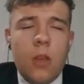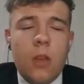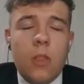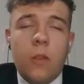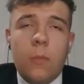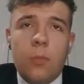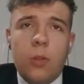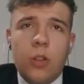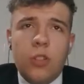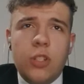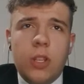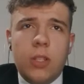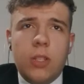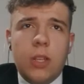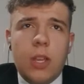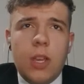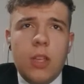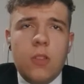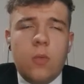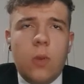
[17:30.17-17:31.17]
The project
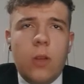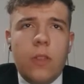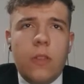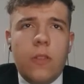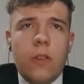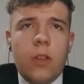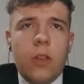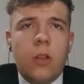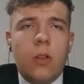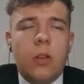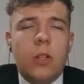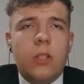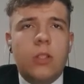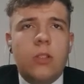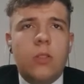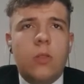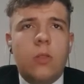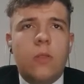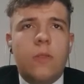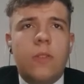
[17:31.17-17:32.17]
days, whether they are in
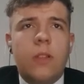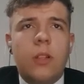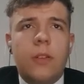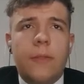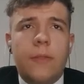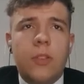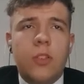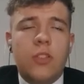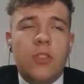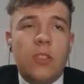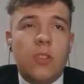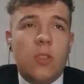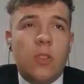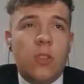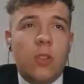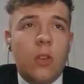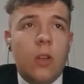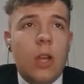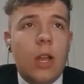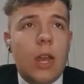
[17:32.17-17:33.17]
your field of interest or
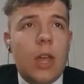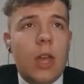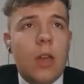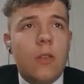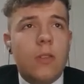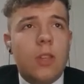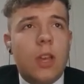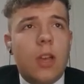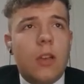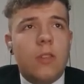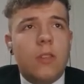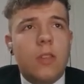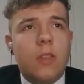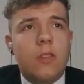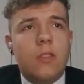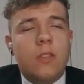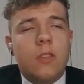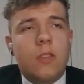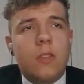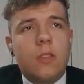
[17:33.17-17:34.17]
not, allows access
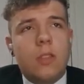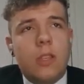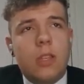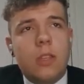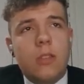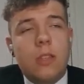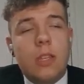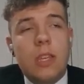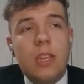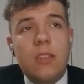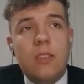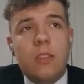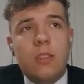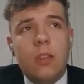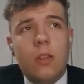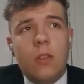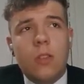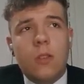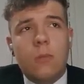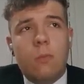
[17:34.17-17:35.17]
to key
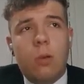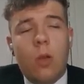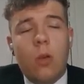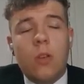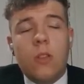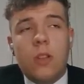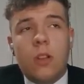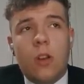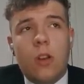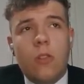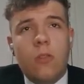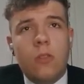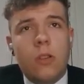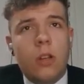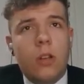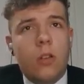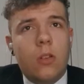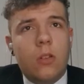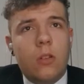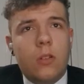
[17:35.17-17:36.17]
skills employers are
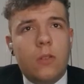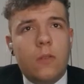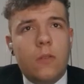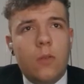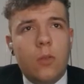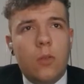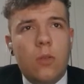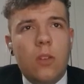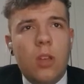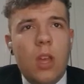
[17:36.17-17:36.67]
currently looking for,